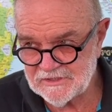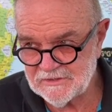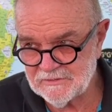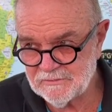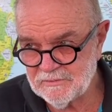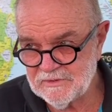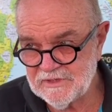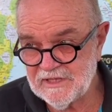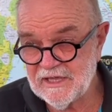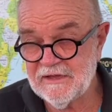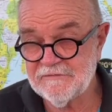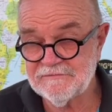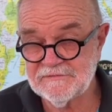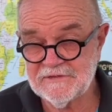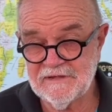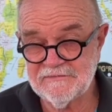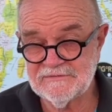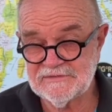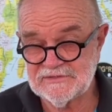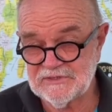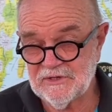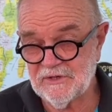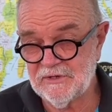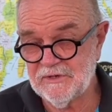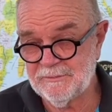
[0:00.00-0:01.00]
we have to have
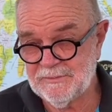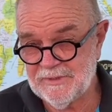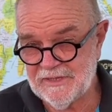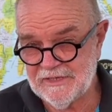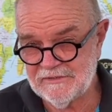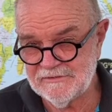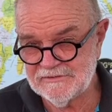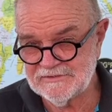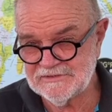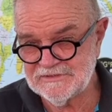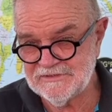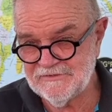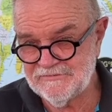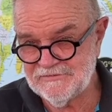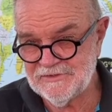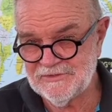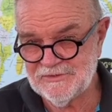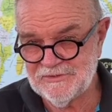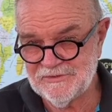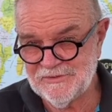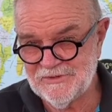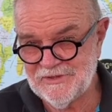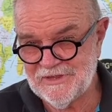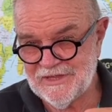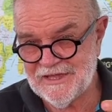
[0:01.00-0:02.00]
solar panels, and if you
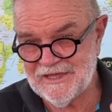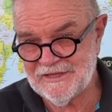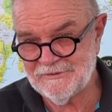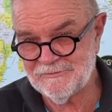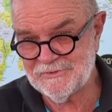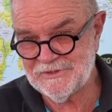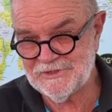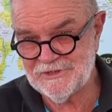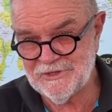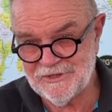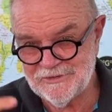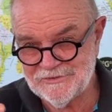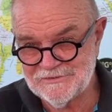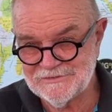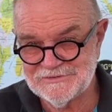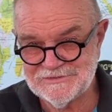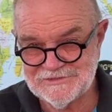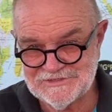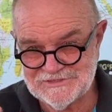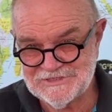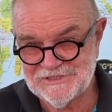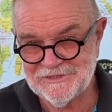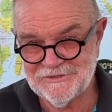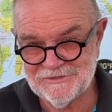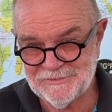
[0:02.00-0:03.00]
do that, we don't
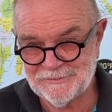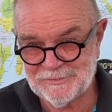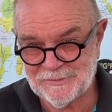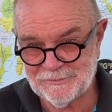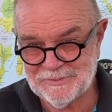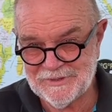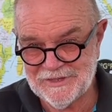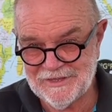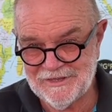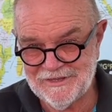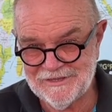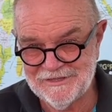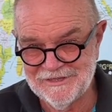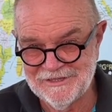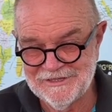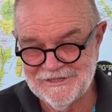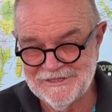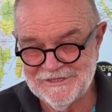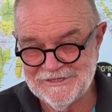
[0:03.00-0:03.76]
seal the propeller.